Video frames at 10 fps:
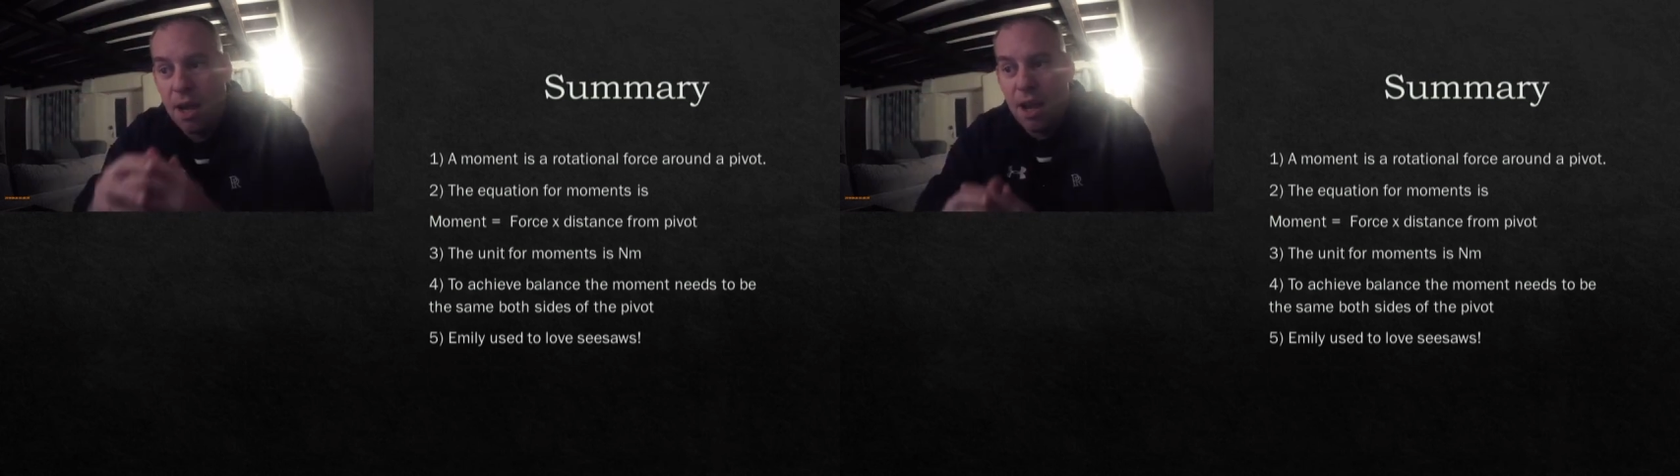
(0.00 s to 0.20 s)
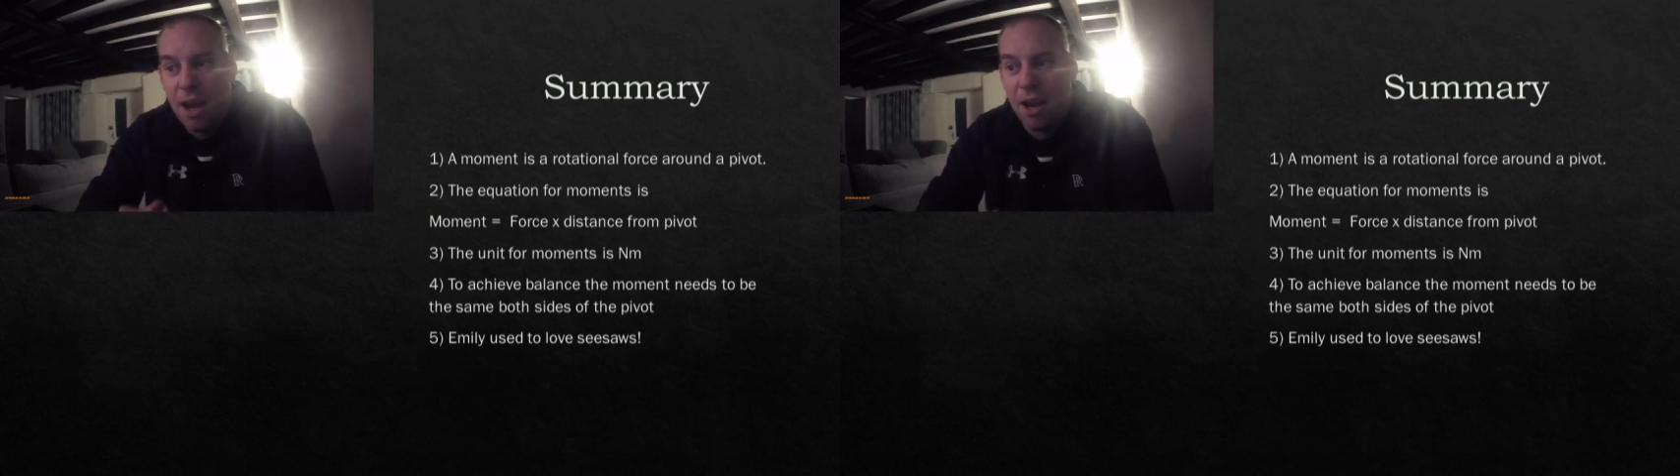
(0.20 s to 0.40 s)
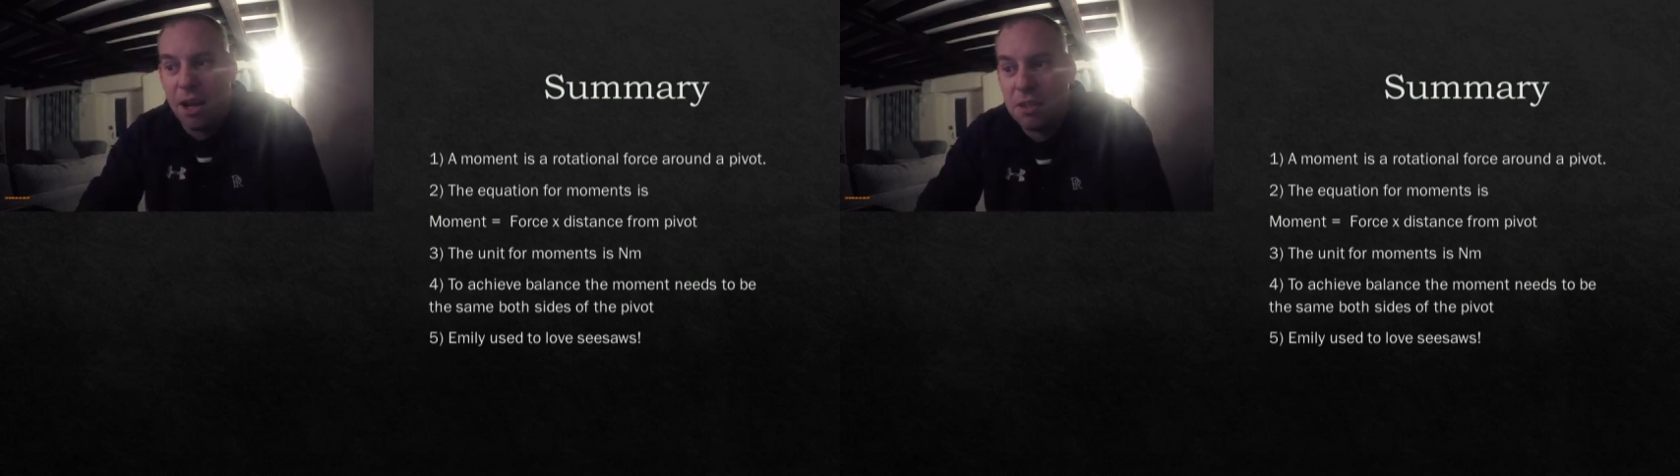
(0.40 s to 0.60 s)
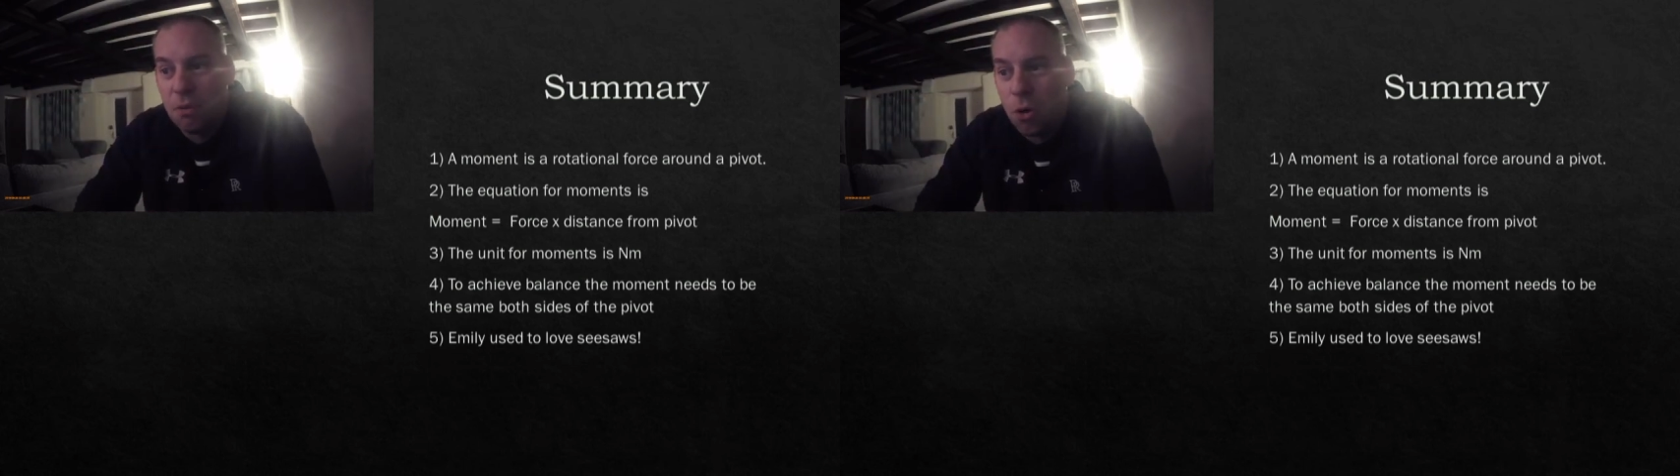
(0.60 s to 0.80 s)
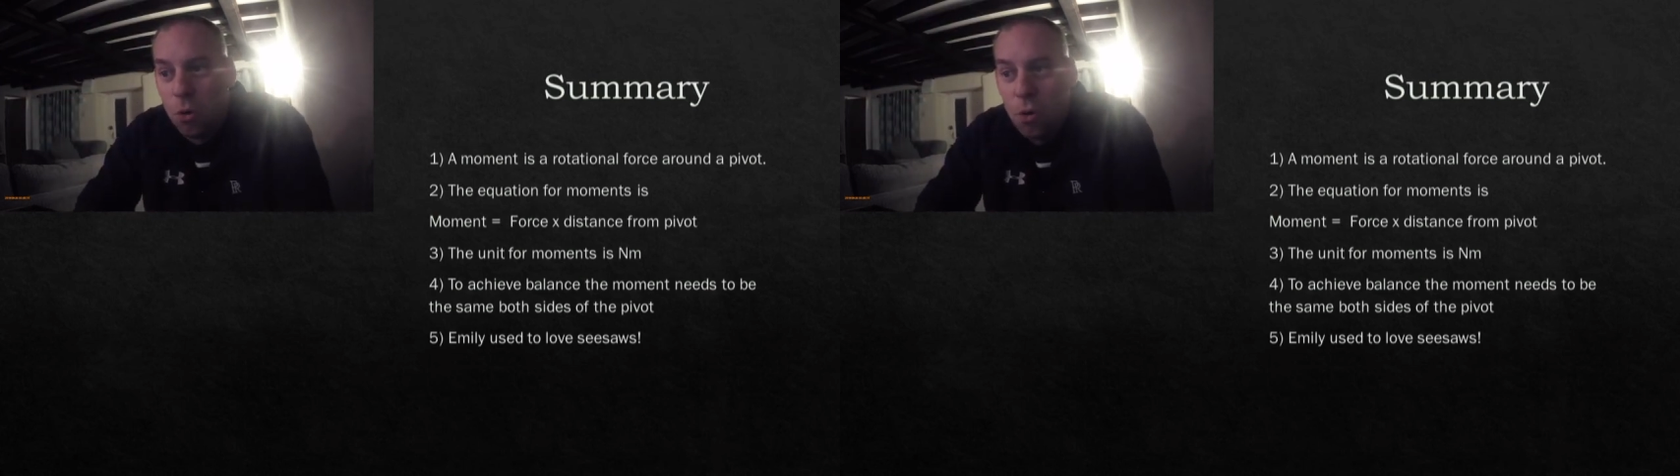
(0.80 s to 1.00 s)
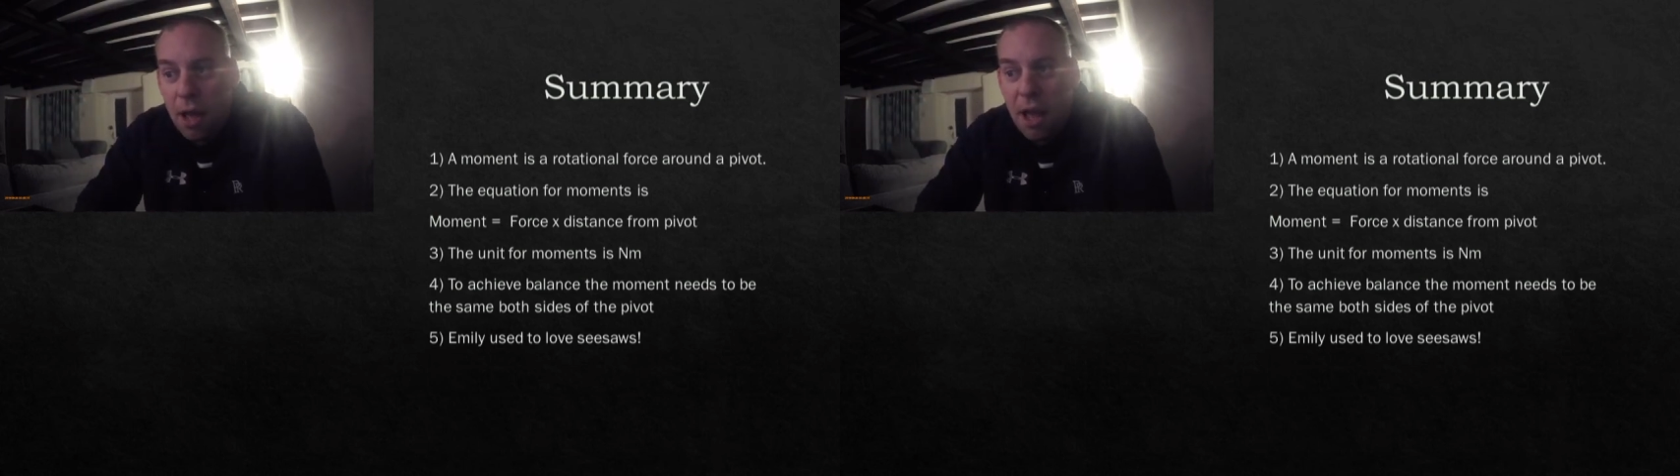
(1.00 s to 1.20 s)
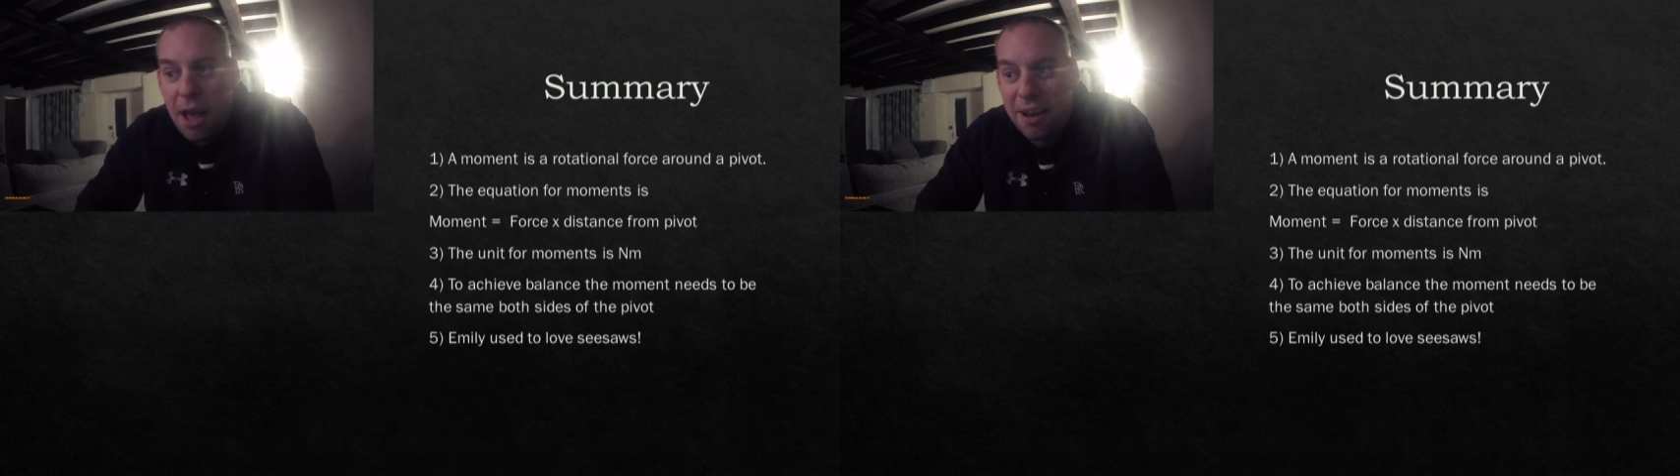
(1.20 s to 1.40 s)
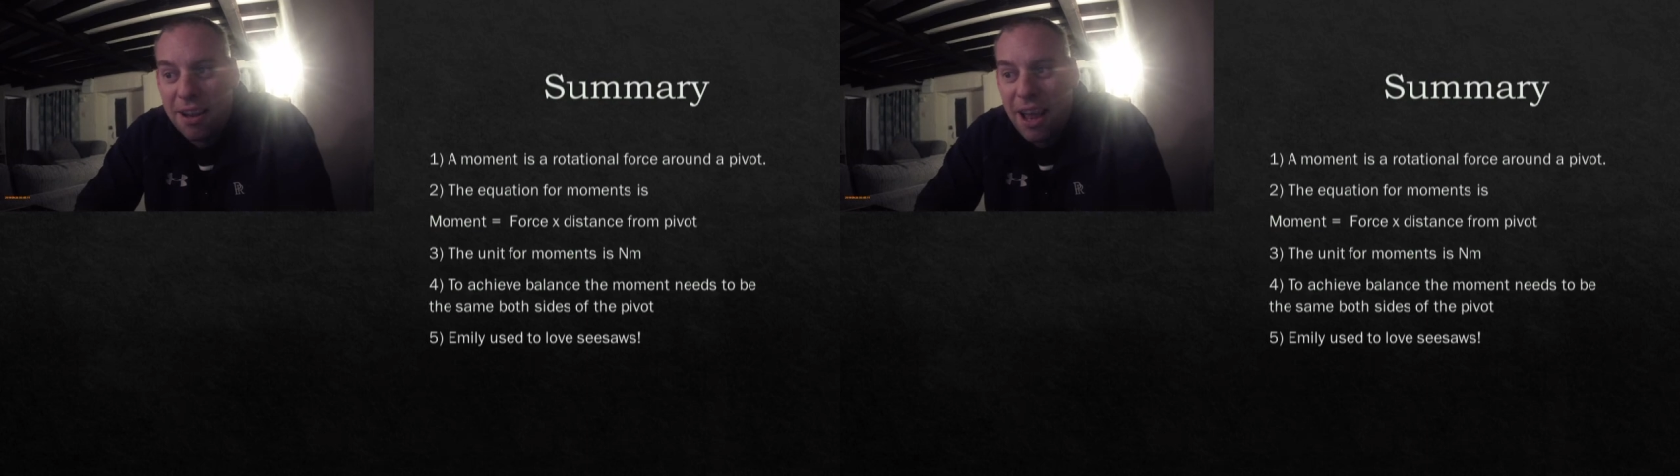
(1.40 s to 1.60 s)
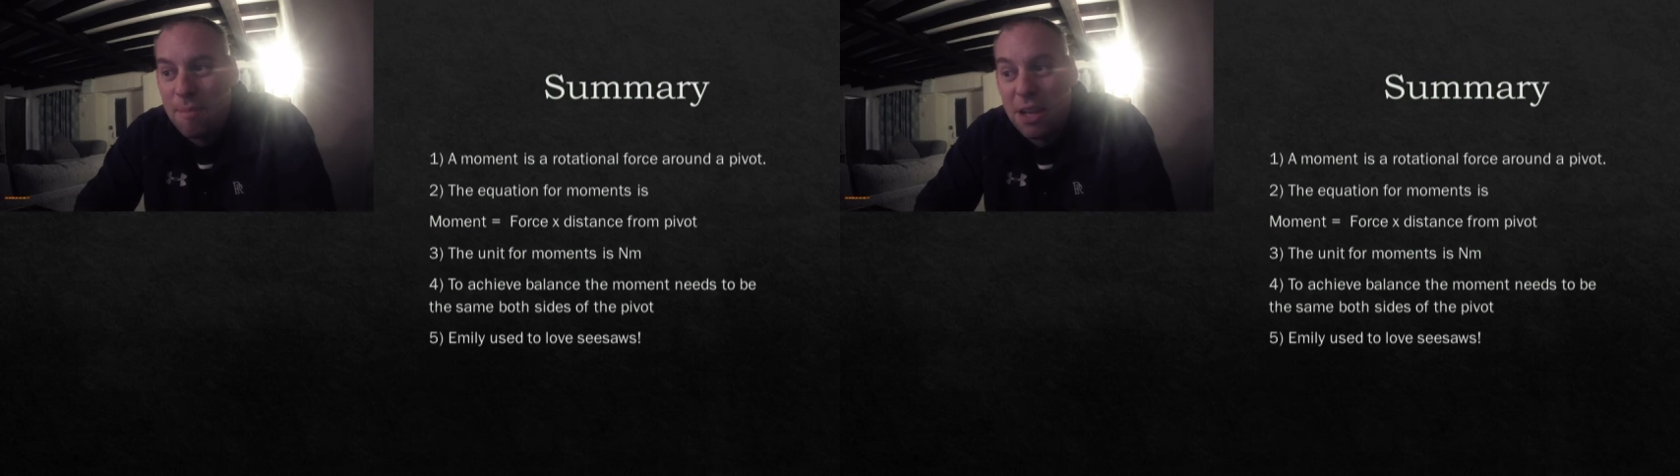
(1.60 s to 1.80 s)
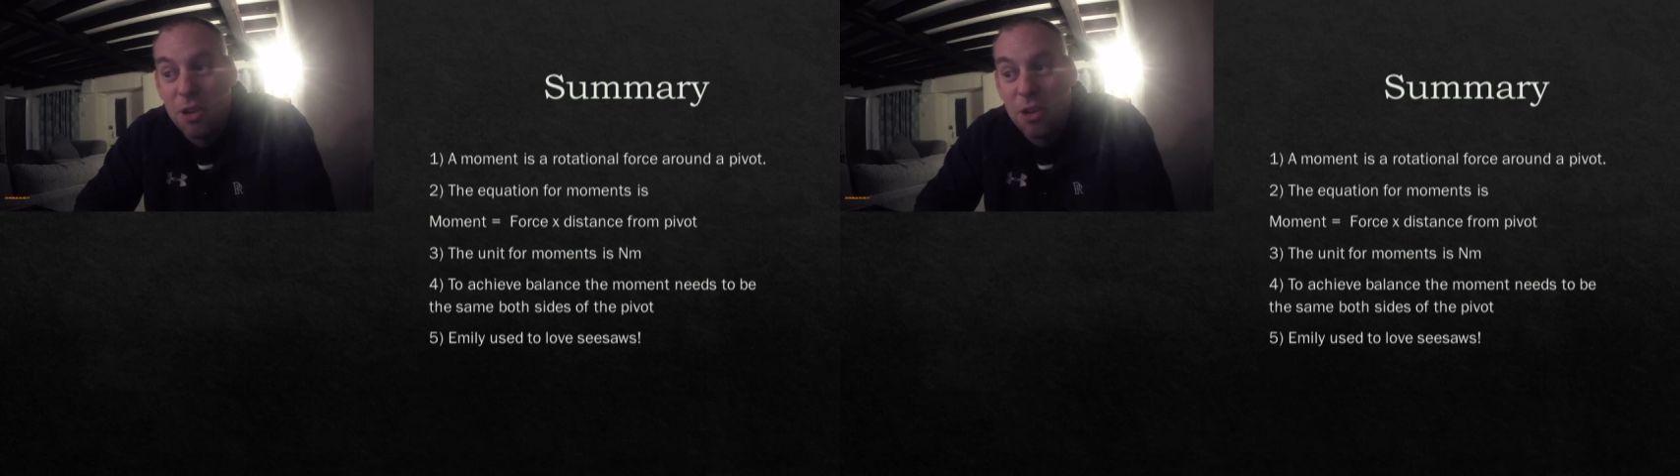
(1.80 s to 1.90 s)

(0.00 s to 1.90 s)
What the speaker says: And last of all, Emily